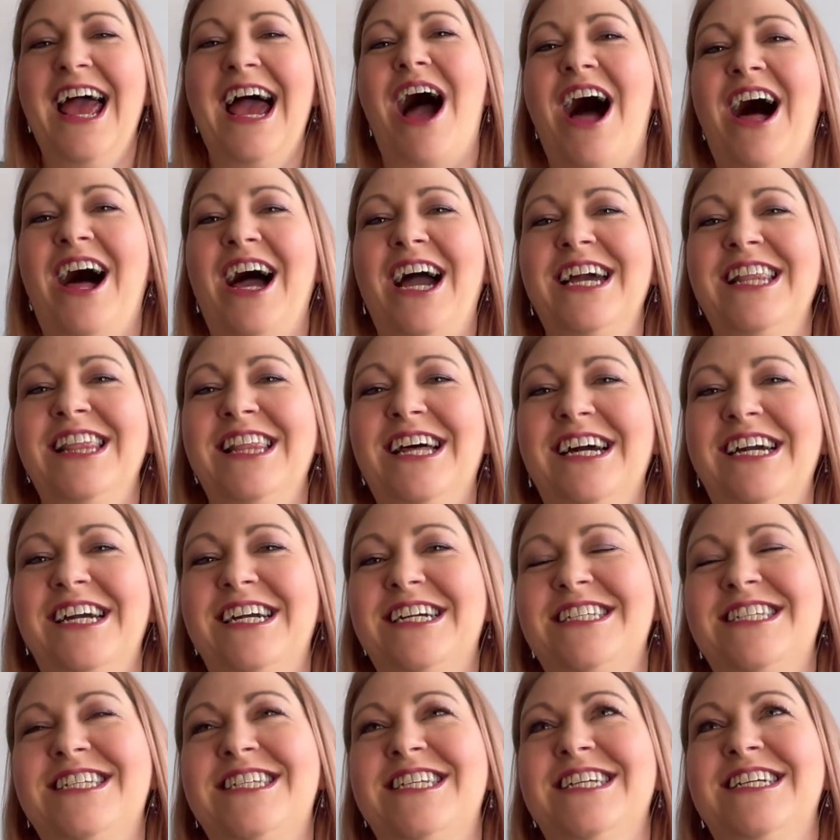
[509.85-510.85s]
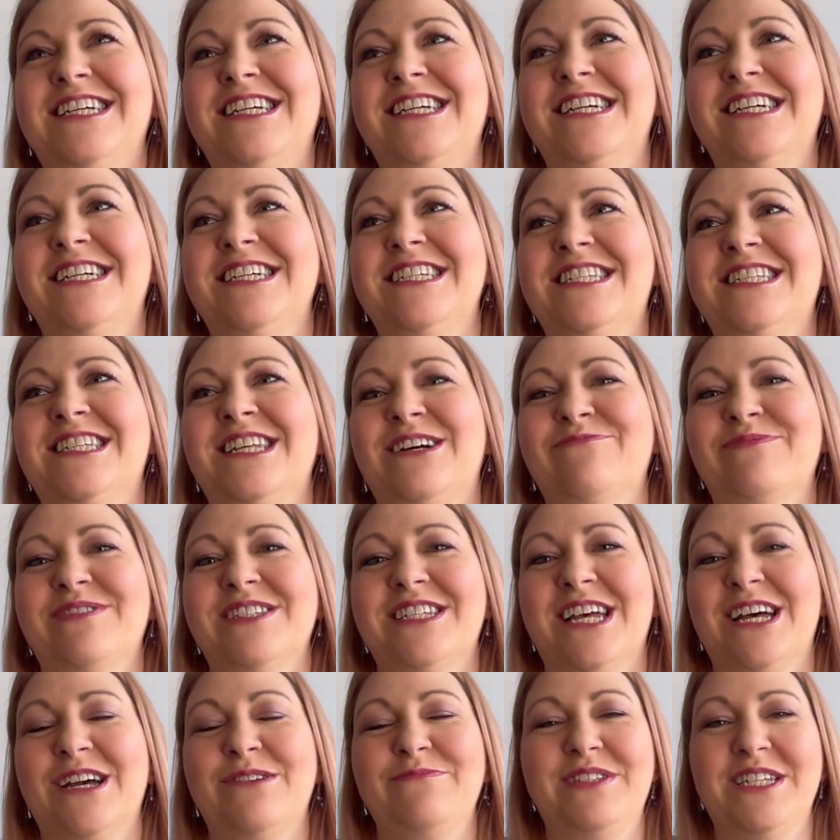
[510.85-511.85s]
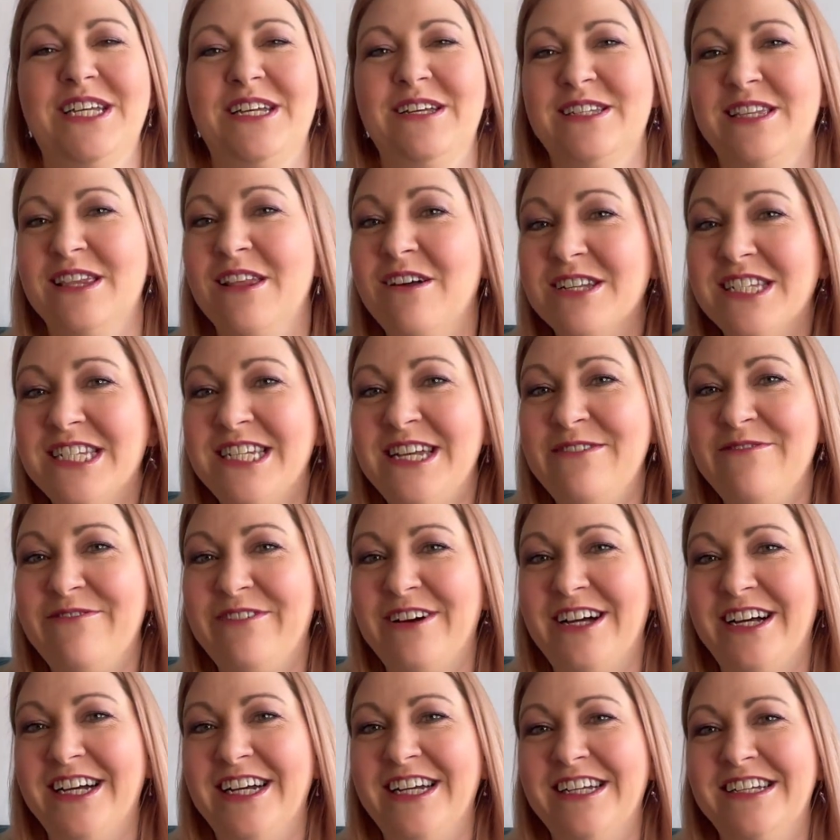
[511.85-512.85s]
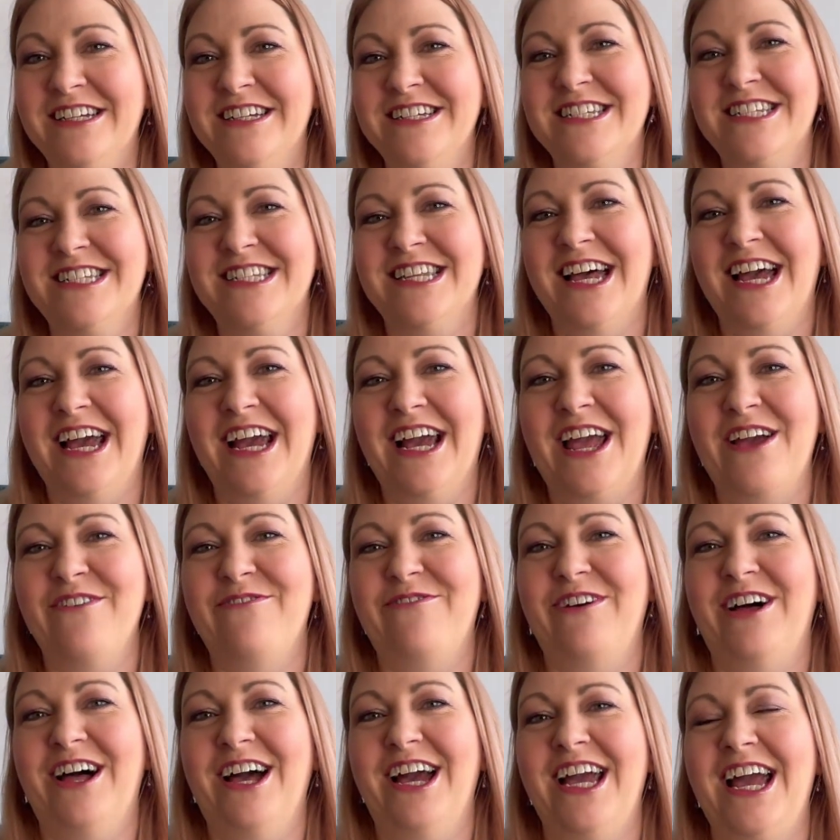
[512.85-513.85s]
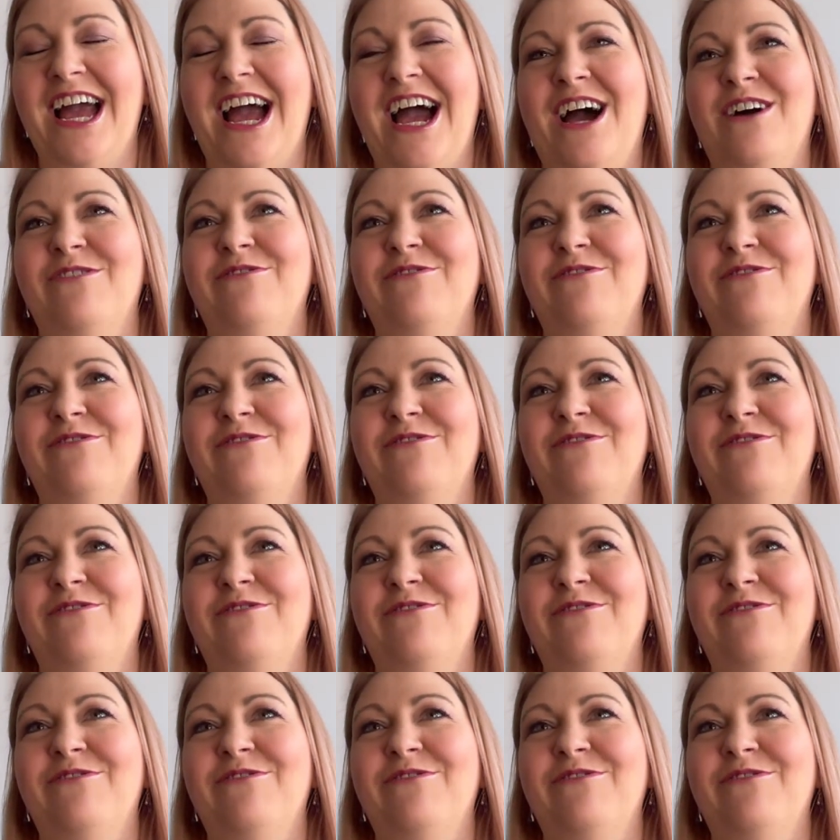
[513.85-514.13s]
I like to sometimes use Lottie files. Like if I